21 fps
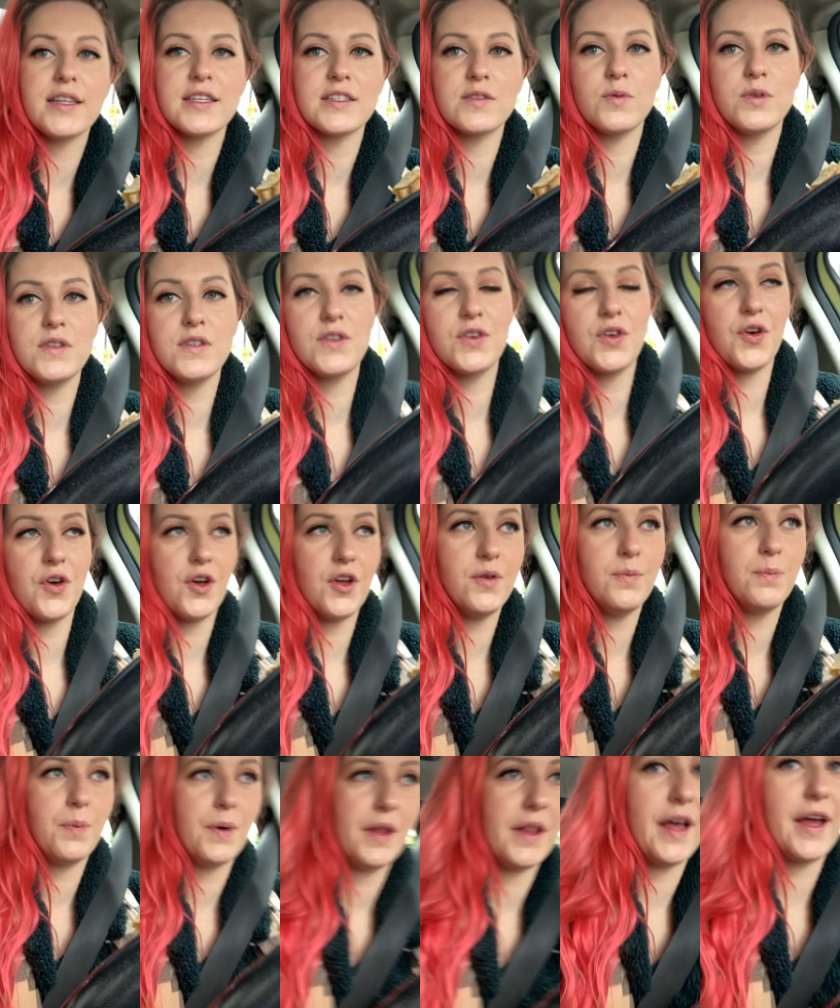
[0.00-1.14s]
this one's
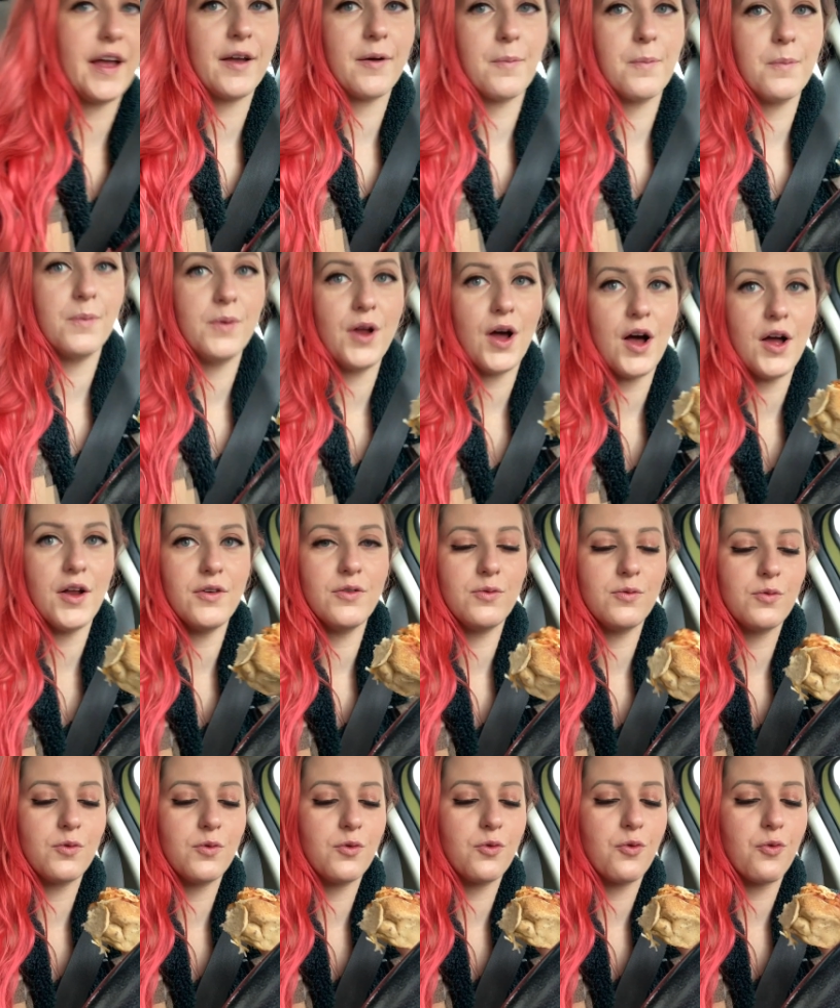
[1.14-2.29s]
good, but like not
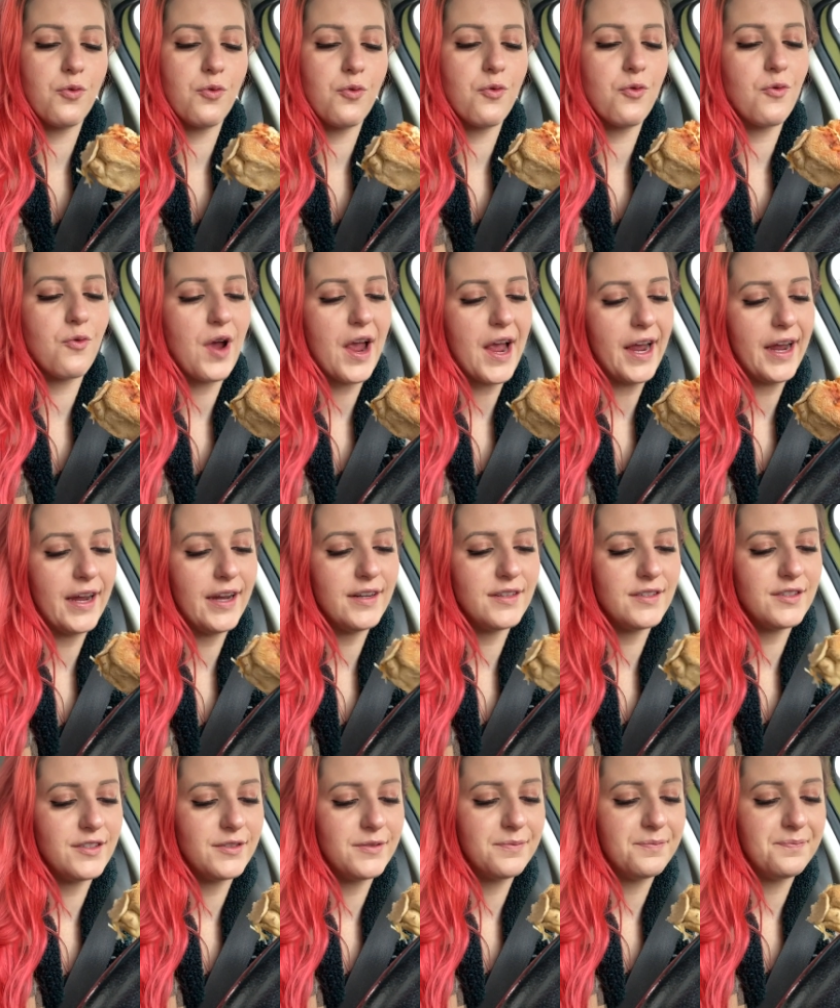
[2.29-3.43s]
great.
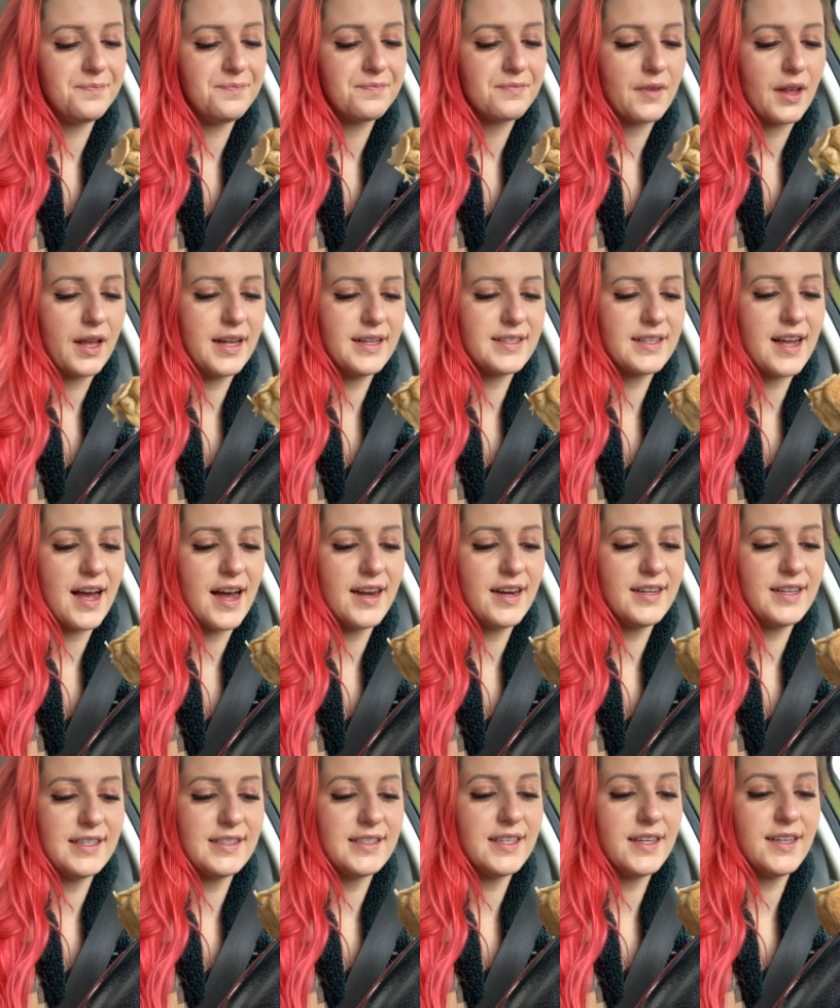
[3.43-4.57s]
It kind of
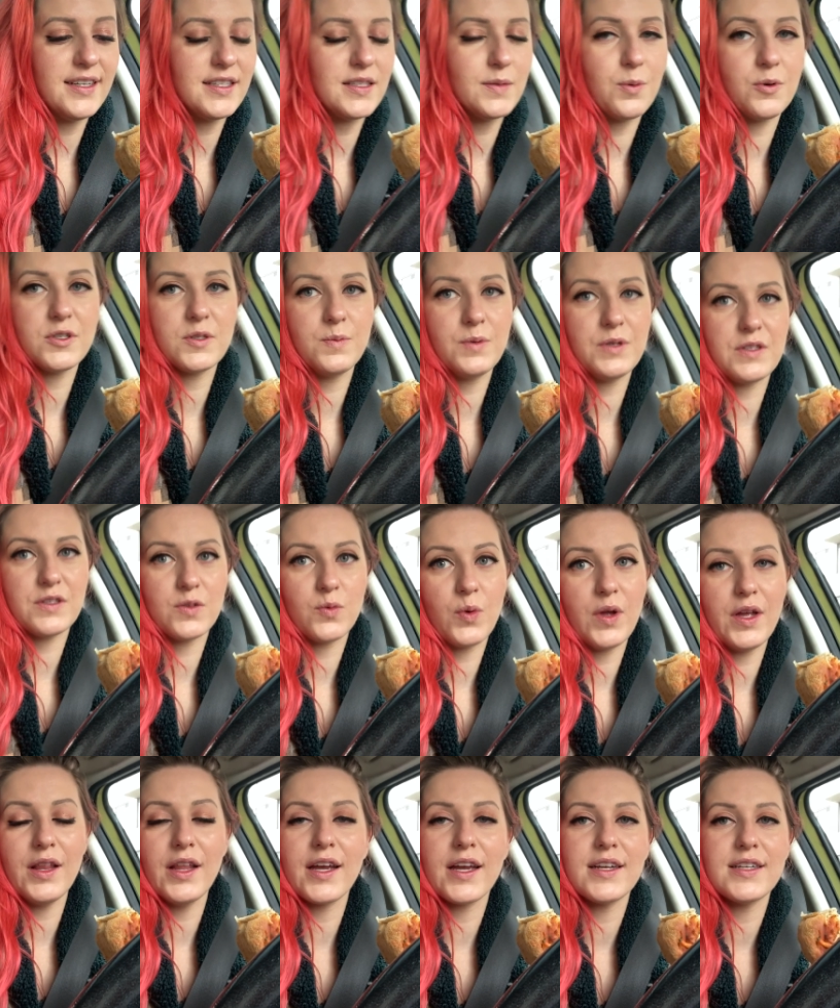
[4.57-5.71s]
tastes like it's supposed to be
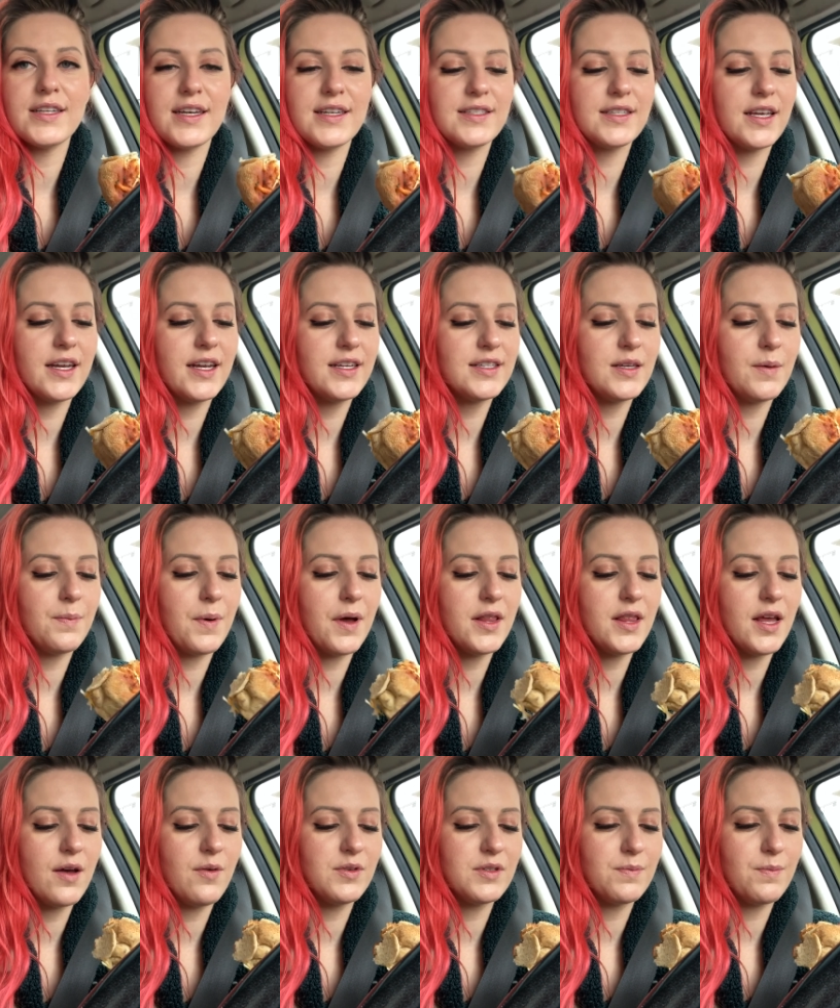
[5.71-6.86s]
sweet. Like it tastes like it's a bun
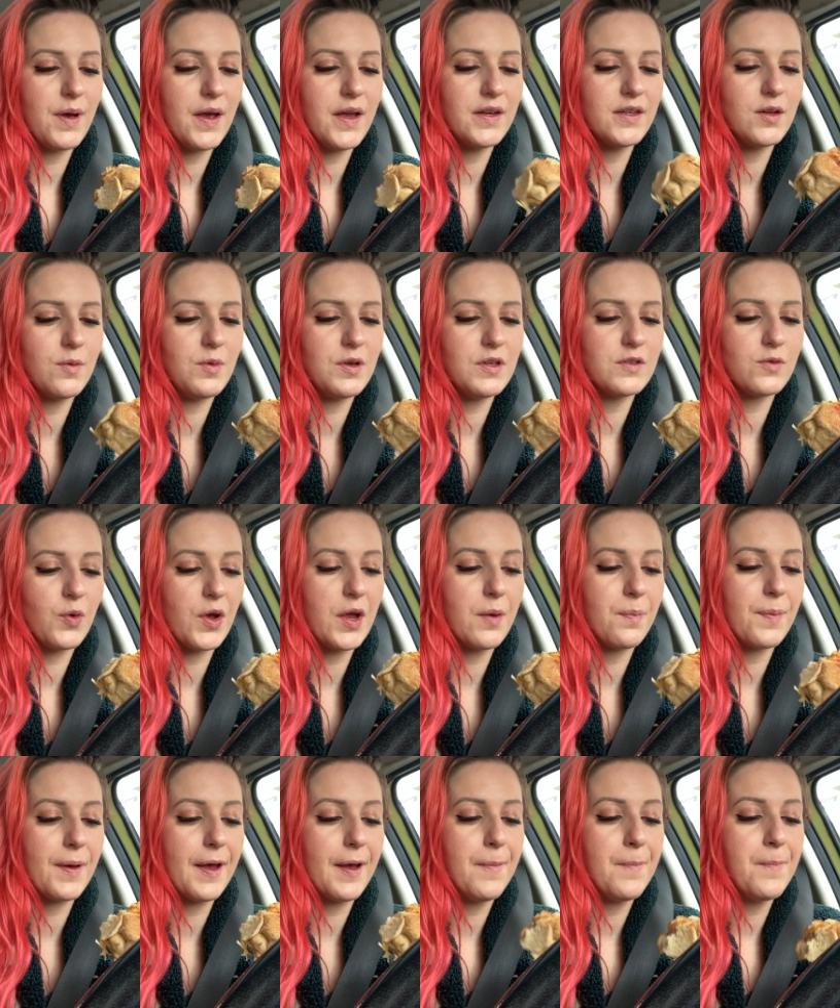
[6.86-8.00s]
that was made to be sweet,
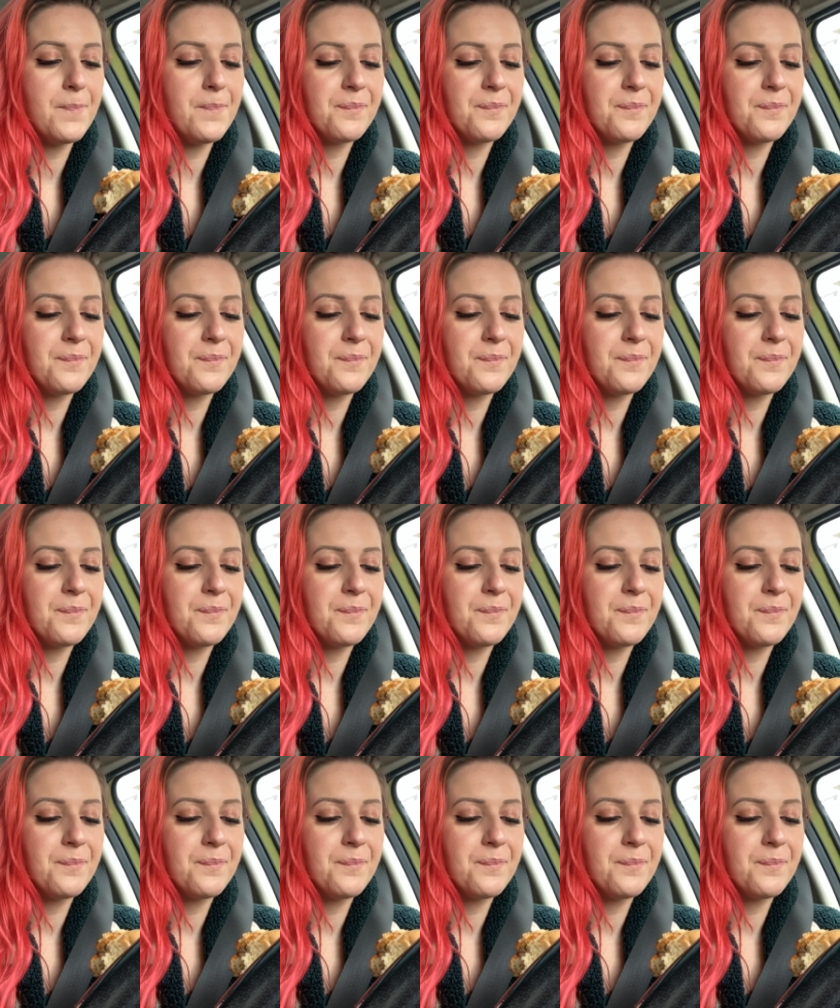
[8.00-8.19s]
but